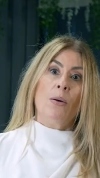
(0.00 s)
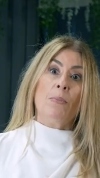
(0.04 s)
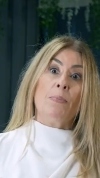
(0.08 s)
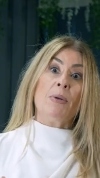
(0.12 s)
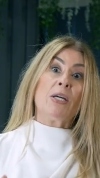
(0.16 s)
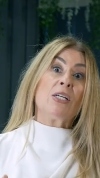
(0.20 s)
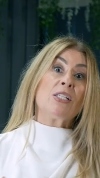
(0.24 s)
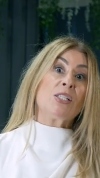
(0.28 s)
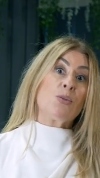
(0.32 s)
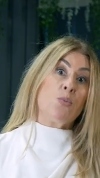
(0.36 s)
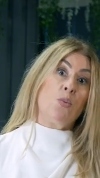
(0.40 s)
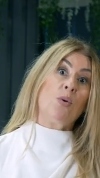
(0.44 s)

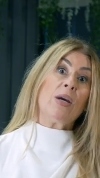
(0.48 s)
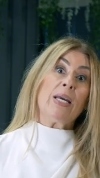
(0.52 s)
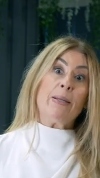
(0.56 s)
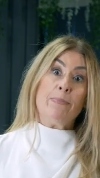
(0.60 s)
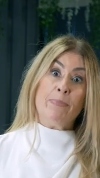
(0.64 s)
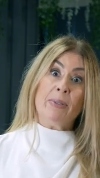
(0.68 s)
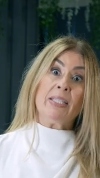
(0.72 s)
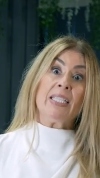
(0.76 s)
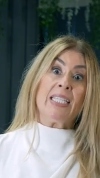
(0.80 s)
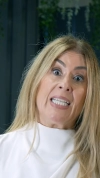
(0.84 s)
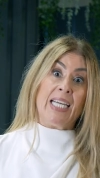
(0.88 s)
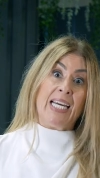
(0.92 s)
because we
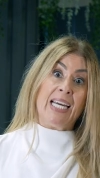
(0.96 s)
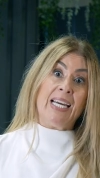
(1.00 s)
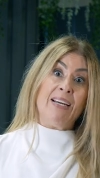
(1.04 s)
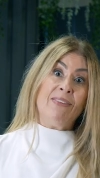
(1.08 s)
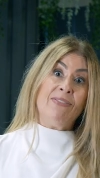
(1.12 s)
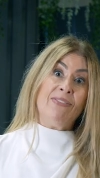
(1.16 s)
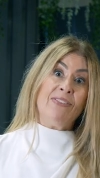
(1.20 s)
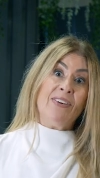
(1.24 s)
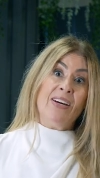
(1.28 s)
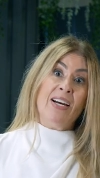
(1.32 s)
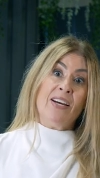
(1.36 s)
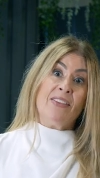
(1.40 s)

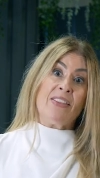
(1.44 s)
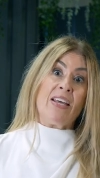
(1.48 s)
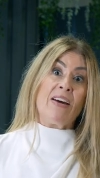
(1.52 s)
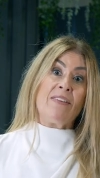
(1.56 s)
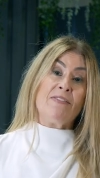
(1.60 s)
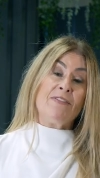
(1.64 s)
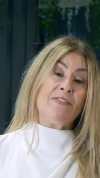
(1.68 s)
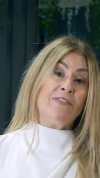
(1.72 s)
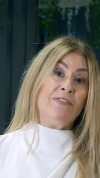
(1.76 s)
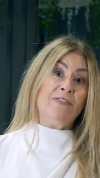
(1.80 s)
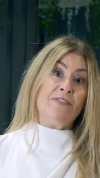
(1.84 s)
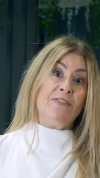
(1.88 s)
believe
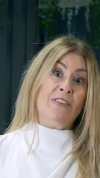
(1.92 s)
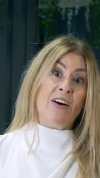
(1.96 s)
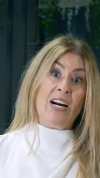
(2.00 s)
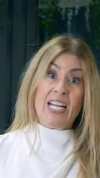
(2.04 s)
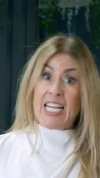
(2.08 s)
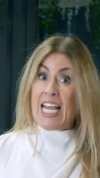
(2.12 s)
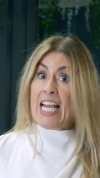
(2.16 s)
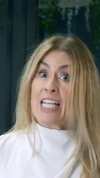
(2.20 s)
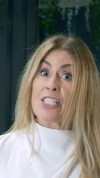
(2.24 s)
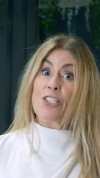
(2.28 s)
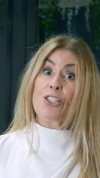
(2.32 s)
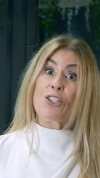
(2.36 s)
that
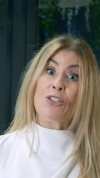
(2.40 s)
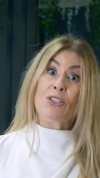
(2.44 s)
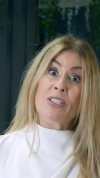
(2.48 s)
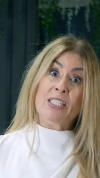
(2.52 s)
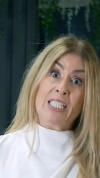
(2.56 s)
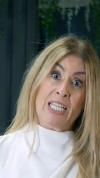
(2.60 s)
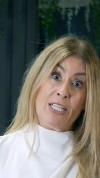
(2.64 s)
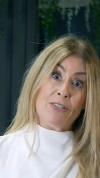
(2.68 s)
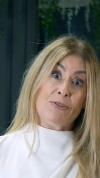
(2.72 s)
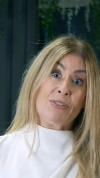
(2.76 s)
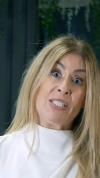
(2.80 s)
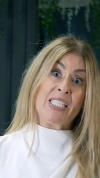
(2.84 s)
financial
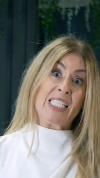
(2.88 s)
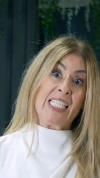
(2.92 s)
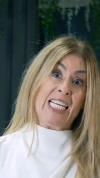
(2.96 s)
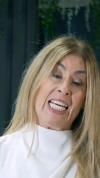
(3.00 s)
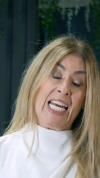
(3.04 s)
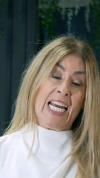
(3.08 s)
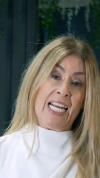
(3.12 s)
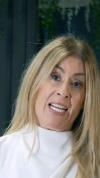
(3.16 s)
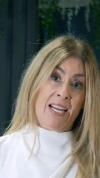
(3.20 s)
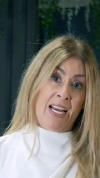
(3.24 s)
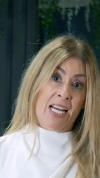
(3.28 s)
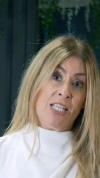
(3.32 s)

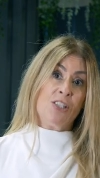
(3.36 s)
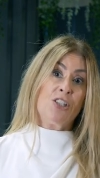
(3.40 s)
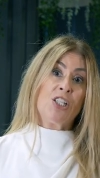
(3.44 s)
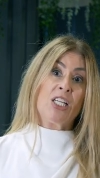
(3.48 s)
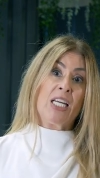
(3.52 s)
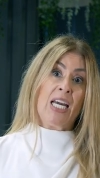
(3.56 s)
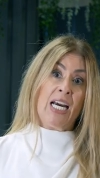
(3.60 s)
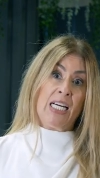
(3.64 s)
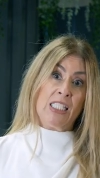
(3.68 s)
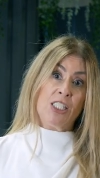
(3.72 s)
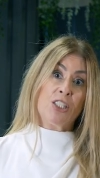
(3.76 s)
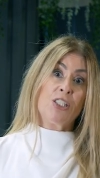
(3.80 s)
literacy and
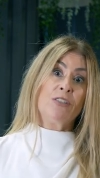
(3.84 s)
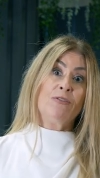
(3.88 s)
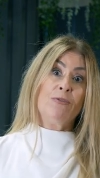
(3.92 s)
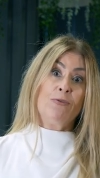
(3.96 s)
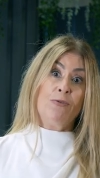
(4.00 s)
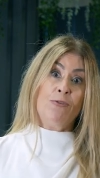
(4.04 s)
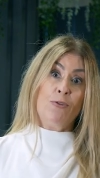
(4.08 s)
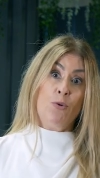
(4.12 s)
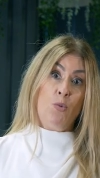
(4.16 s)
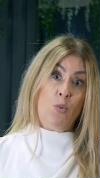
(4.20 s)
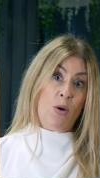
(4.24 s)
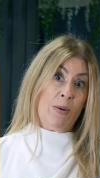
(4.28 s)

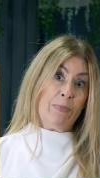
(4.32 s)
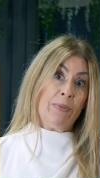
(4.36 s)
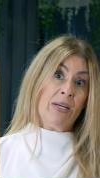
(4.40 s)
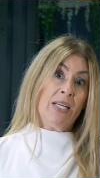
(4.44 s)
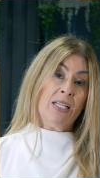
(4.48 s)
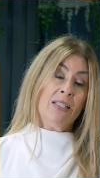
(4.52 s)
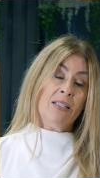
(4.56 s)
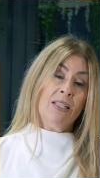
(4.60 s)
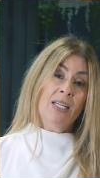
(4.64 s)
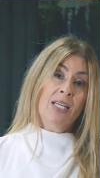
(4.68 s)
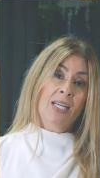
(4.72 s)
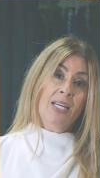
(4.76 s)
education for
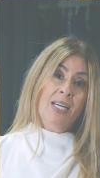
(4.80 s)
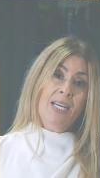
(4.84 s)
women